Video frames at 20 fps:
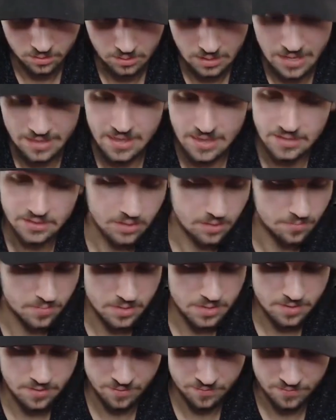And that's going to
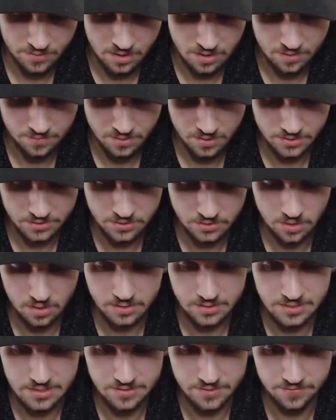be a very, very
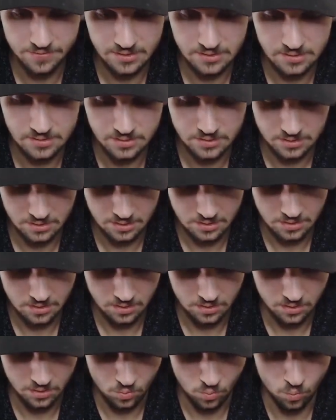solid defense.
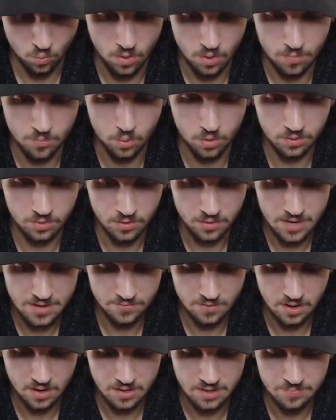One more
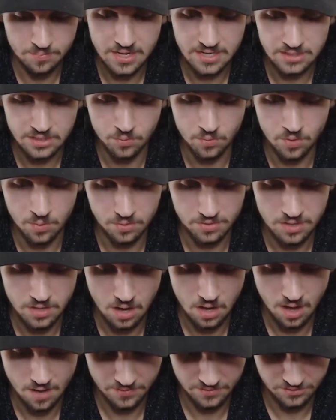graveyard. Because he went with the
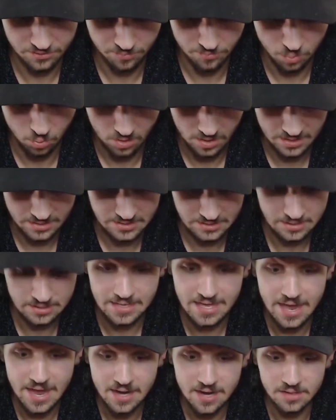offensive poison, the
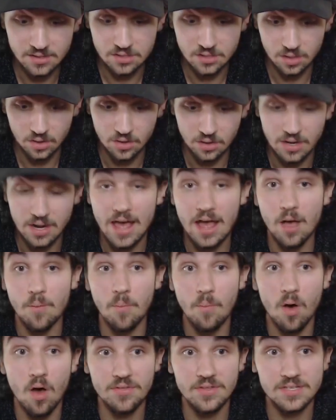Canon's still going to
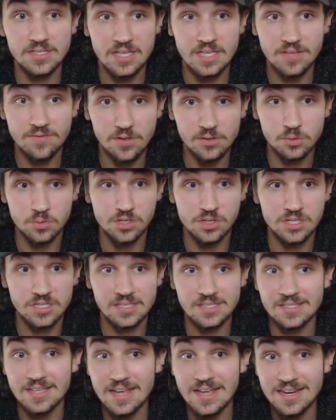help on this defense, which is
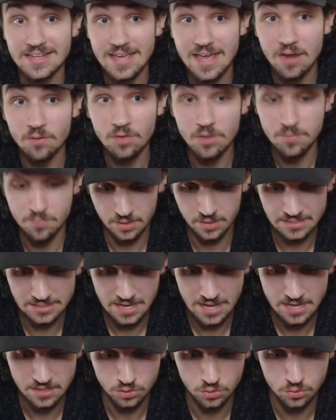insane. He can't really put his
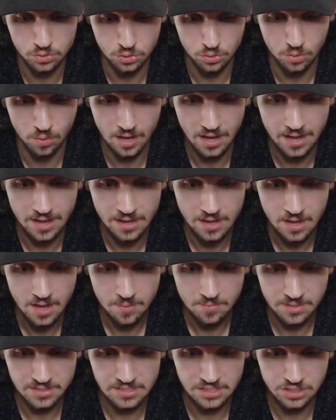knight too high
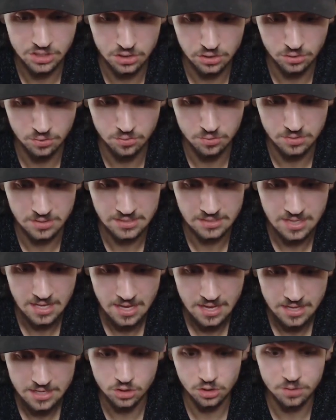because he just loses.
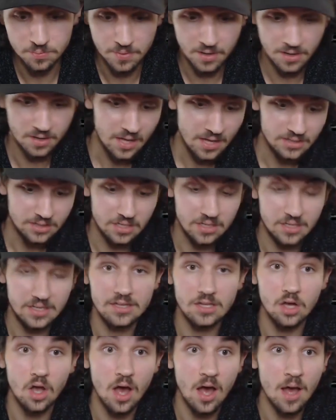Heal Spirit is going to
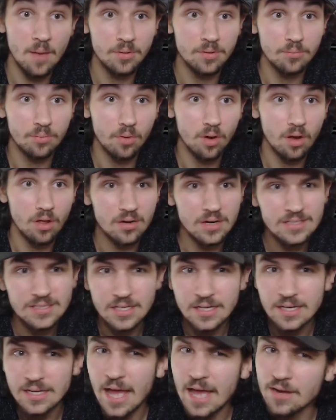get the Goblin Brawler.
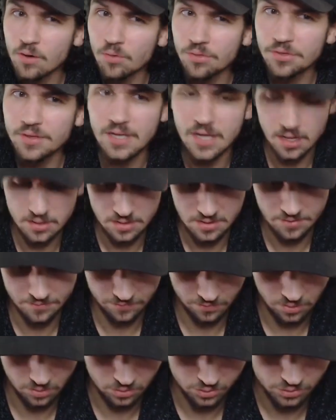I don't think he got the
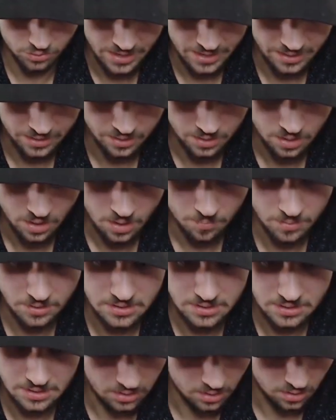Inferno Dragon, but
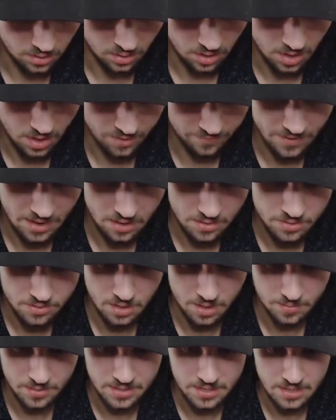still a lot of value
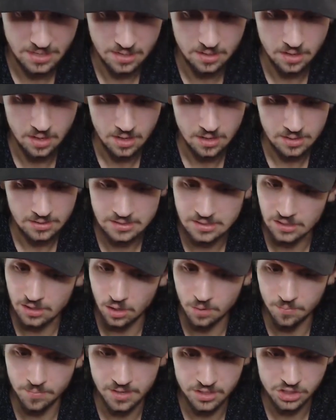coming in. A
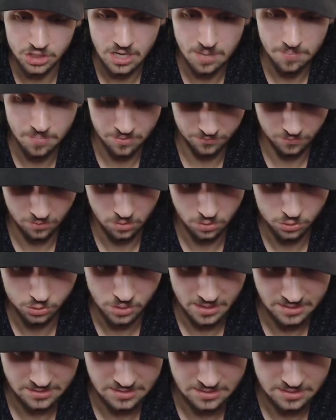little bit of chip. Inferno
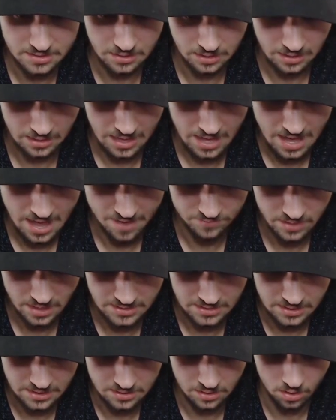Dragon's still alive.
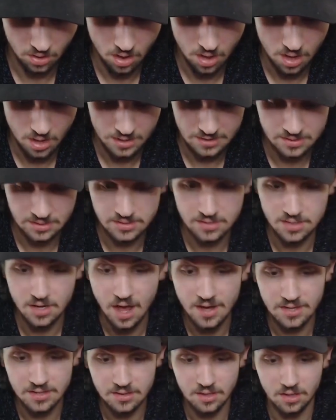Does it get the lock? It does
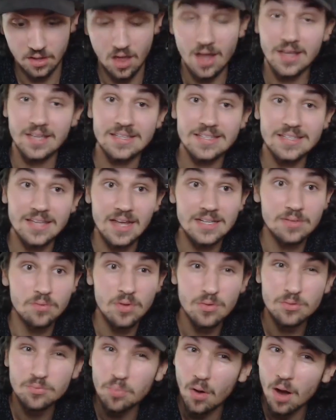not get the lock. It does.
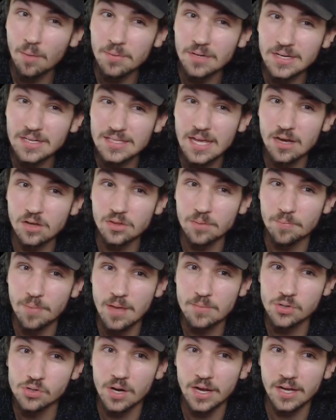Probably going to take out the
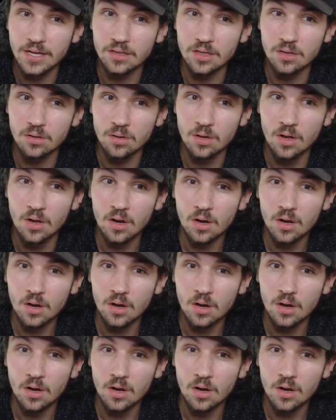Baby Dragon, though.